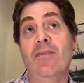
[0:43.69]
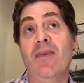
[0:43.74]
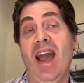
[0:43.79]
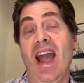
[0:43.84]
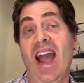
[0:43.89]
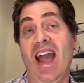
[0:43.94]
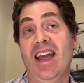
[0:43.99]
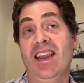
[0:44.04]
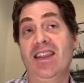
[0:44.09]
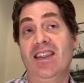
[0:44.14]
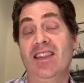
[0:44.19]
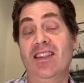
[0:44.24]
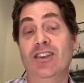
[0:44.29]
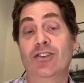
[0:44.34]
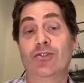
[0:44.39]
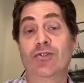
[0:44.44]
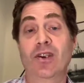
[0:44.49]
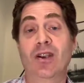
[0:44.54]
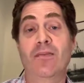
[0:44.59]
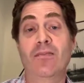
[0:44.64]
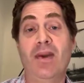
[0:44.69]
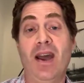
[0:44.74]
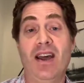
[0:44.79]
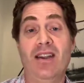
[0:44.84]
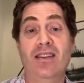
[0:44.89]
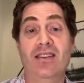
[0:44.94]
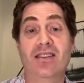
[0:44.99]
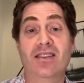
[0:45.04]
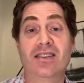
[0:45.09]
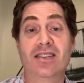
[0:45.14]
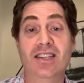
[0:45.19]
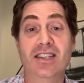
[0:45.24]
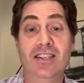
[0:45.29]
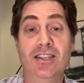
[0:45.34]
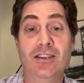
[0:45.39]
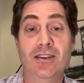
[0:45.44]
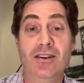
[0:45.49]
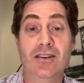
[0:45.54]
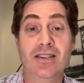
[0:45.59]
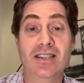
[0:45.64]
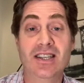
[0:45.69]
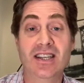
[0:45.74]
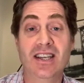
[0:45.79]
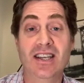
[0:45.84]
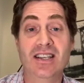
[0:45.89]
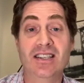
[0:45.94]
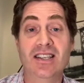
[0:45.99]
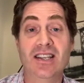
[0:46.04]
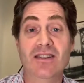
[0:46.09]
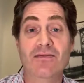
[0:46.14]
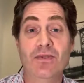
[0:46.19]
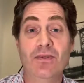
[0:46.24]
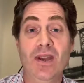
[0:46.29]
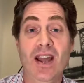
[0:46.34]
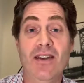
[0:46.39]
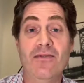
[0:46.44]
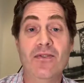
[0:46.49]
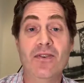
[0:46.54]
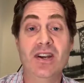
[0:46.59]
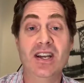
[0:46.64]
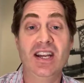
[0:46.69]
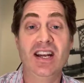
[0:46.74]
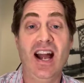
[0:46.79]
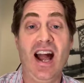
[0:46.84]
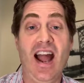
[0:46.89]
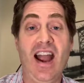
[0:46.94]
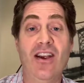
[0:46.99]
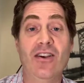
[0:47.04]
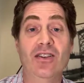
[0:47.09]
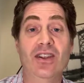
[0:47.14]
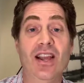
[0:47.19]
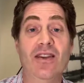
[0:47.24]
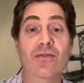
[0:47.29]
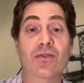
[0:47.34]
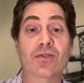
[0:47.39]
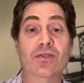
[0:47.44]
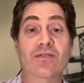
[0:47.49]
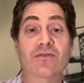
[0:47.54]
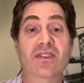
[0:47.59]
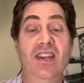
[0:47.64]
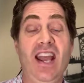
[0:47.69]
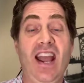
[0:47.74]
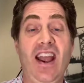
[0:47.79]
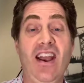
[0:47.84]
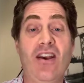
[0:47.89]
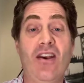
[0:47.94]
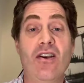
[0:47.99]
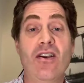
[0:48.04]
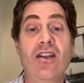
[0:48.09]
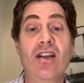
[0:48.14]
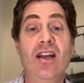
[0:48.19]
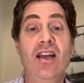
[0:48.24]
And the trick about the CCRC is that if you ever need higher levels of care,